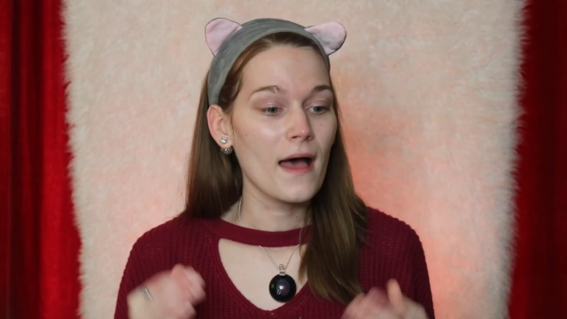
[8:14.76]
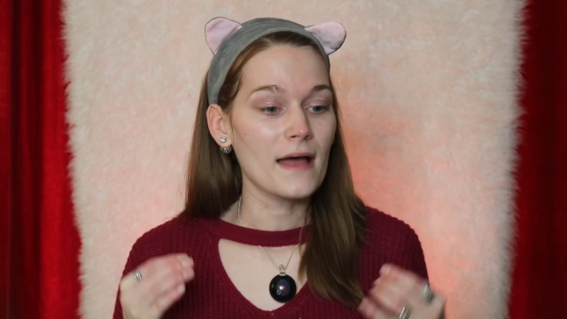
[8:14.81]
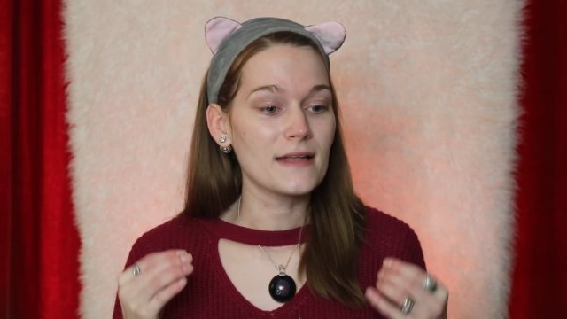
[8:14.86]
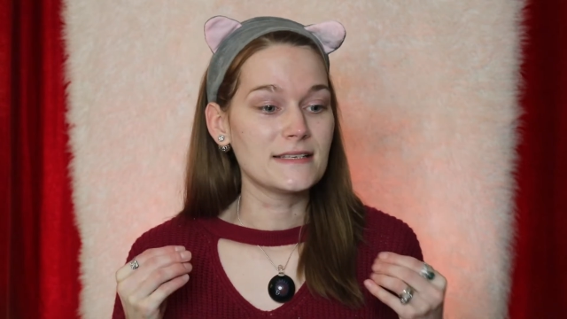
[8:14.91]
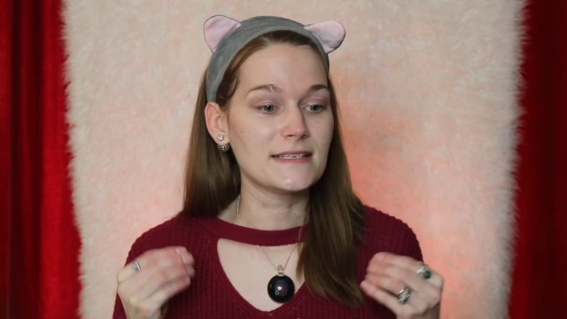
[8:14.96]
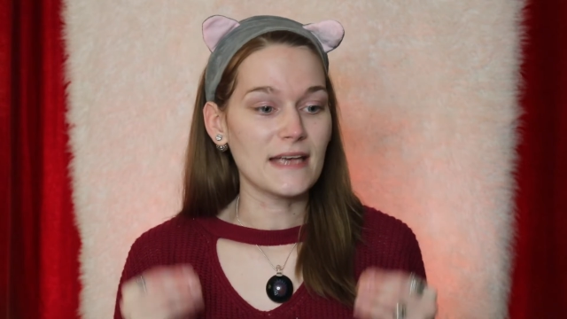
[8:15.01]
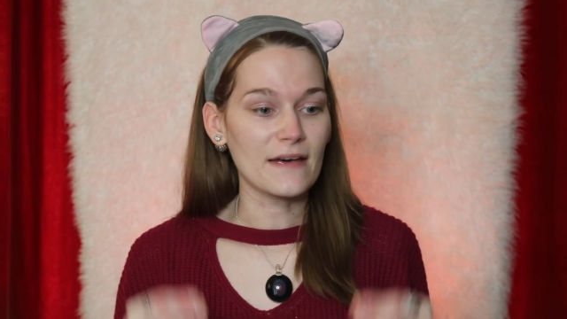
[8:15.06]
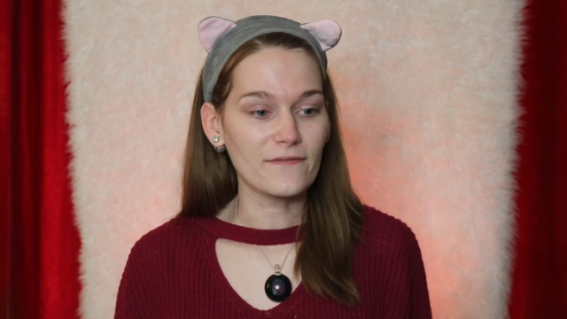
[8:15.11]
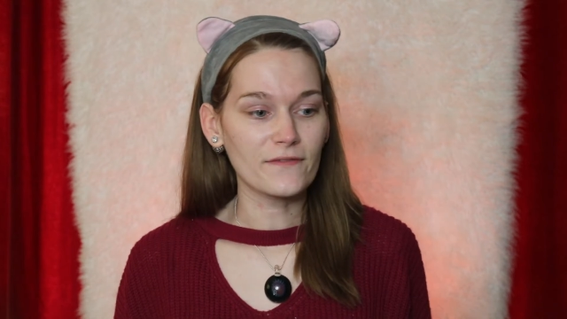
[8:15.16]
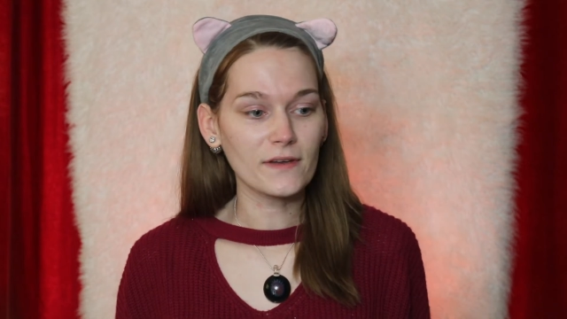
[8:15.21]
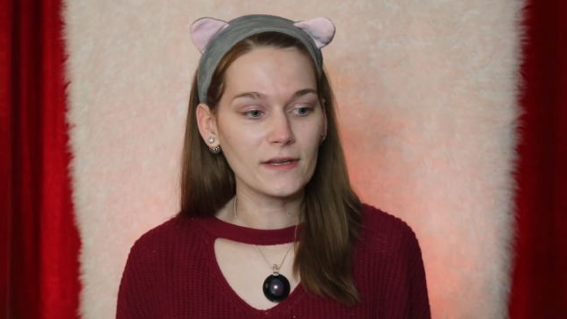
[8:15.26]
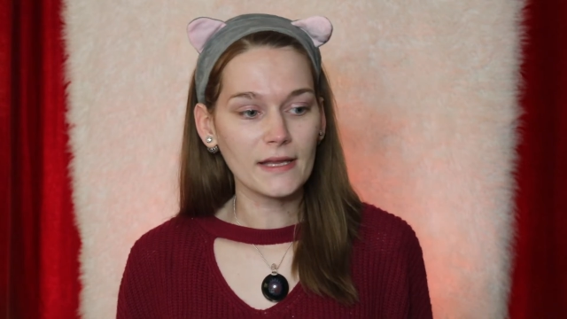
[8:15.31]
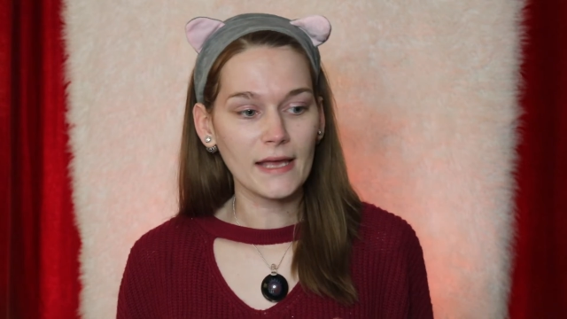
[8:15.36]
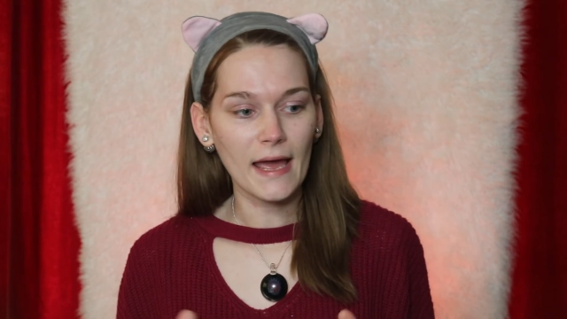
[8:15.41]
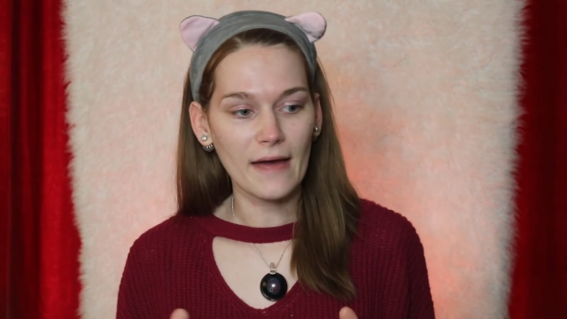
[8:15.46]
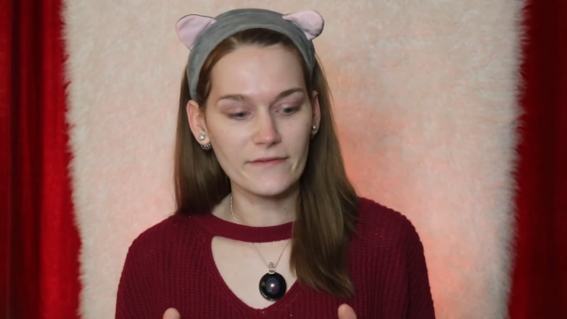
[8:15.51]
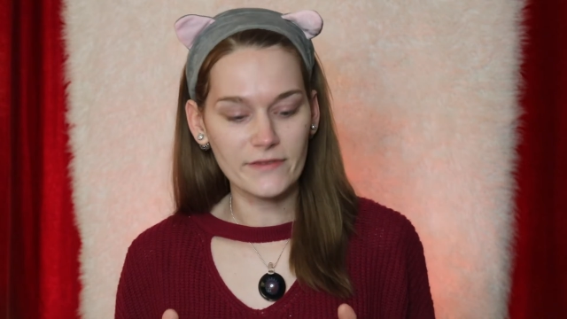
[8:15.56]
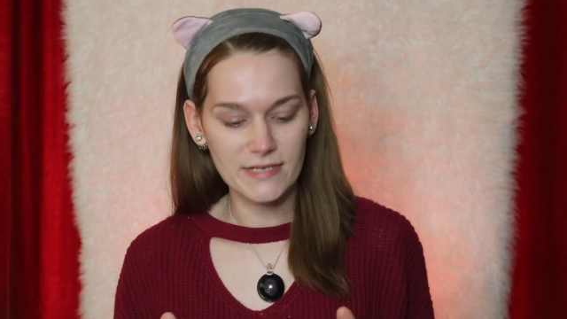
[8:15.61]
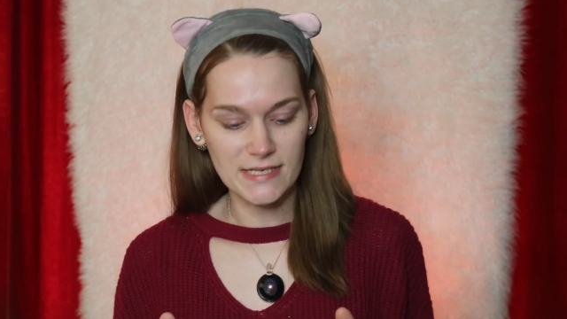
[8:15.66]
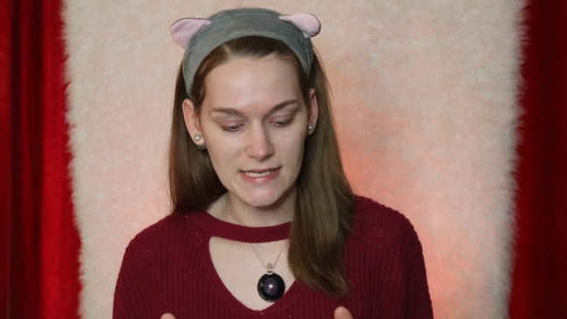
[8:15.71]
Definitely
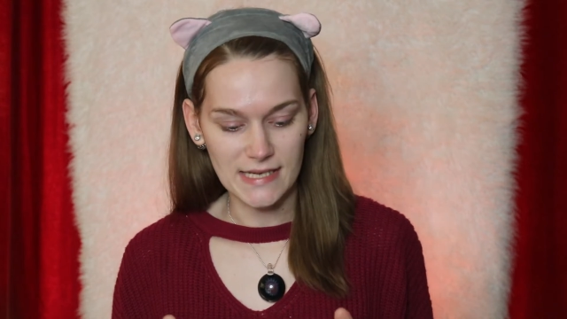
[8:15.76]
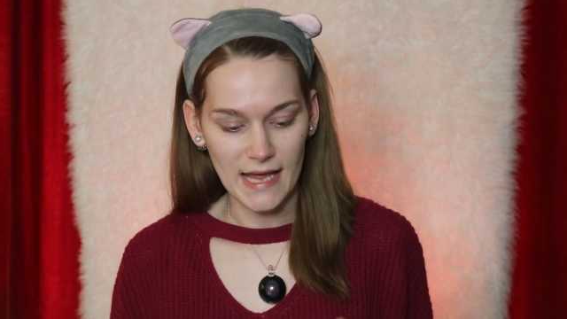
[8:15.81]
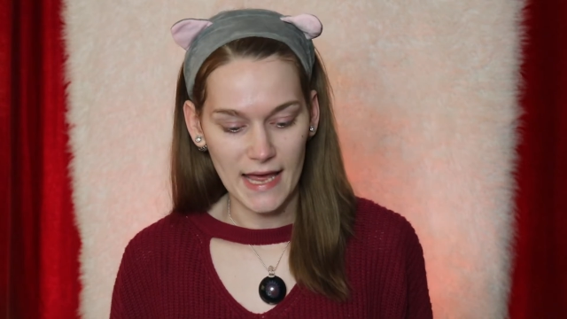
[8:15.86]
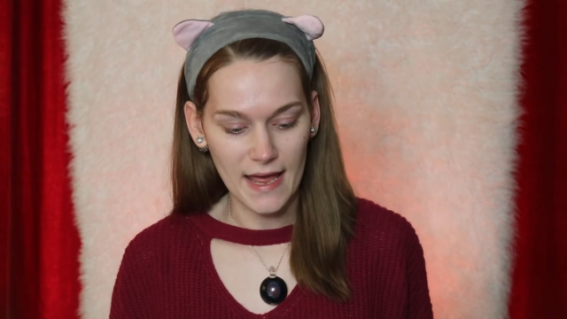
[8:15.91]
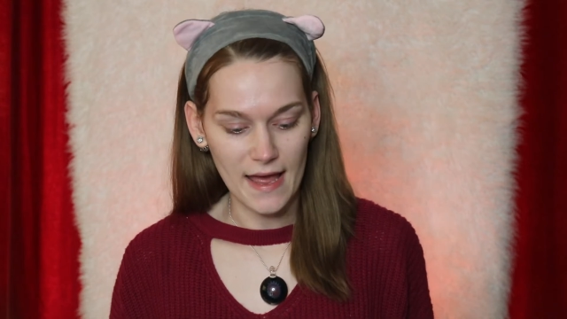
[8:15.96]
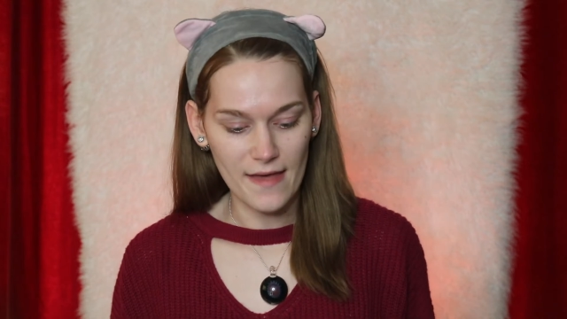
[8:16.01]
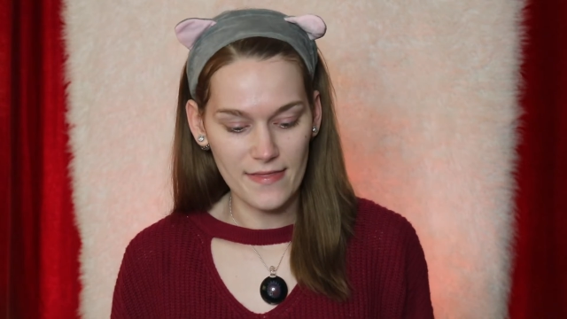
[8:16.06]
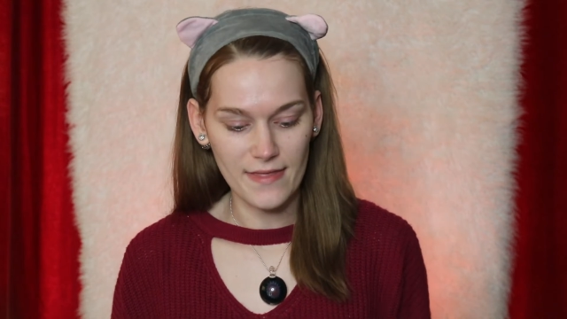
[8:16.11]
have to say